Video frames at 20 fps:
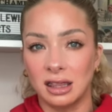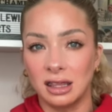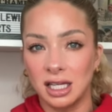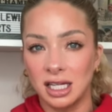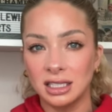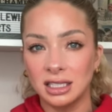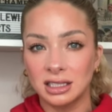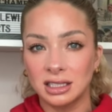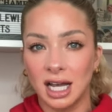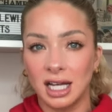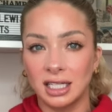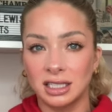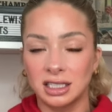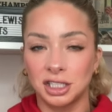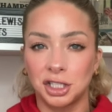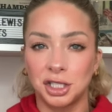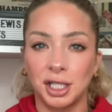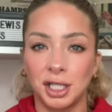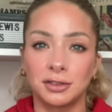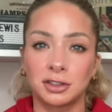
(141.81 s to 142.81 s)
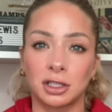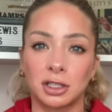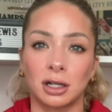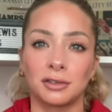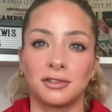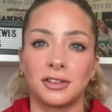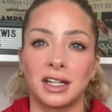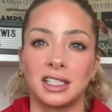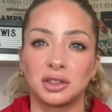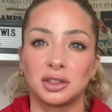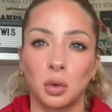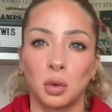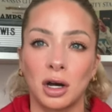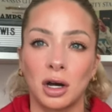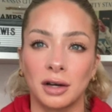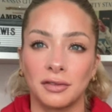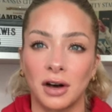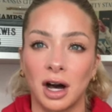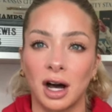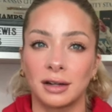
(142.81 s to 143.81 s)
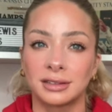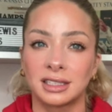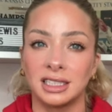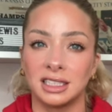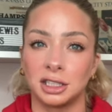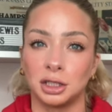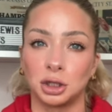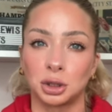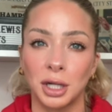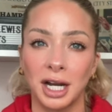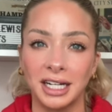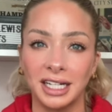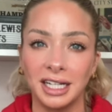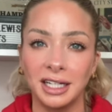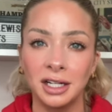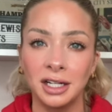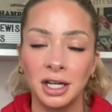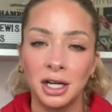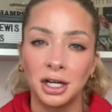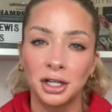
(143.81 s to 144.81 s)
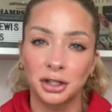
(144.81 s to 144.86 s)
this as the Chiefs start phase one of offseason training.